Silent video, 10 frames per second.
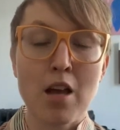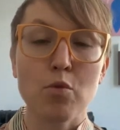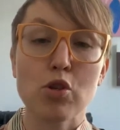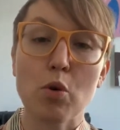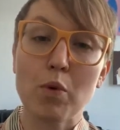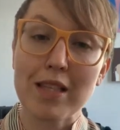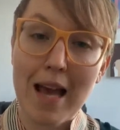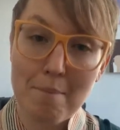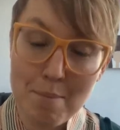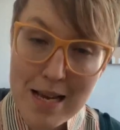So what
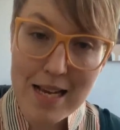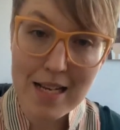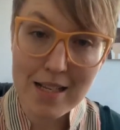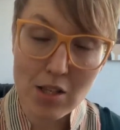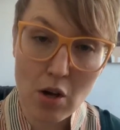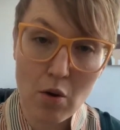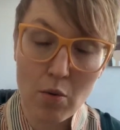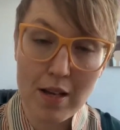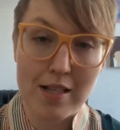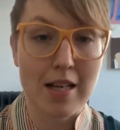that means,
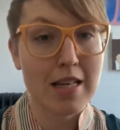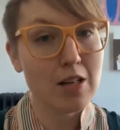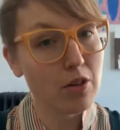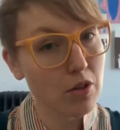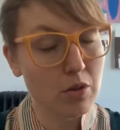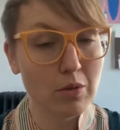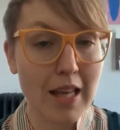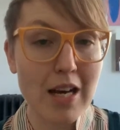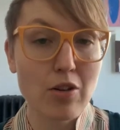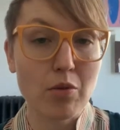though, is a year or two
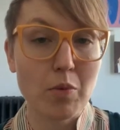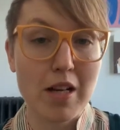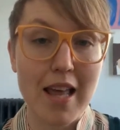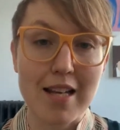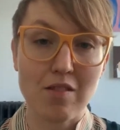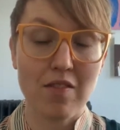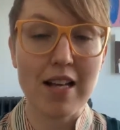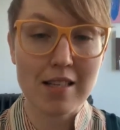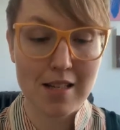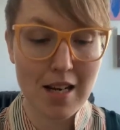later when that's
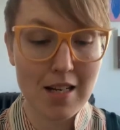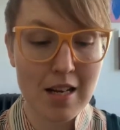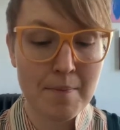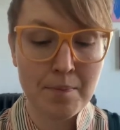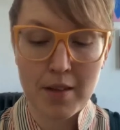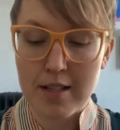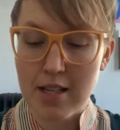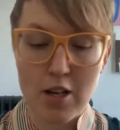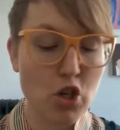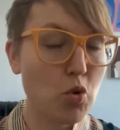vested, let's
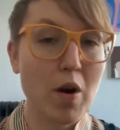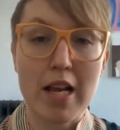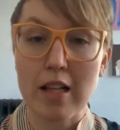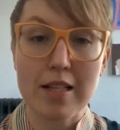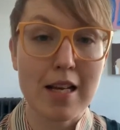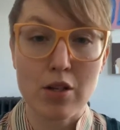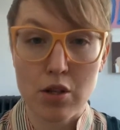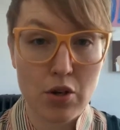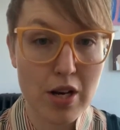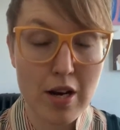say it's
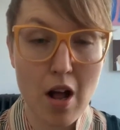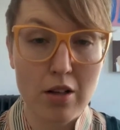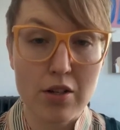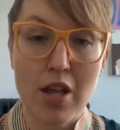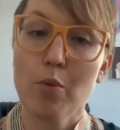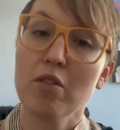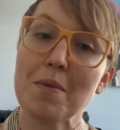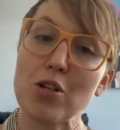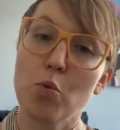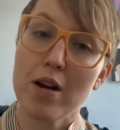$30. That would have
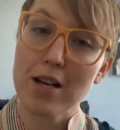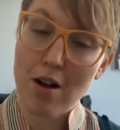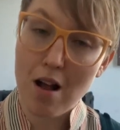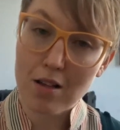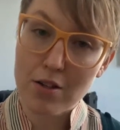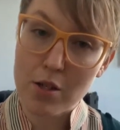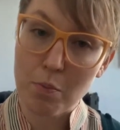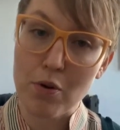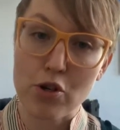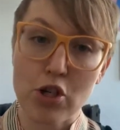been $20
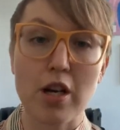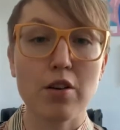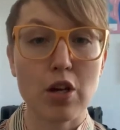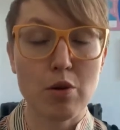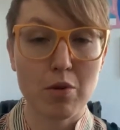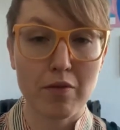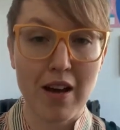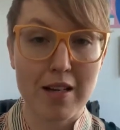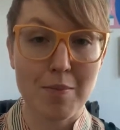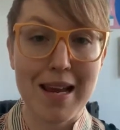per share that you would have
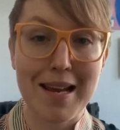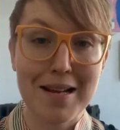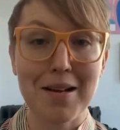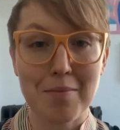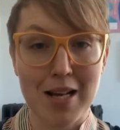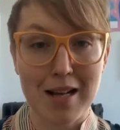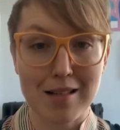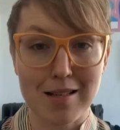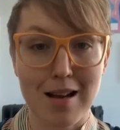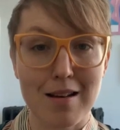had to pay income
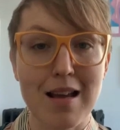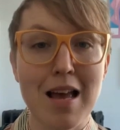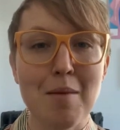taxes on.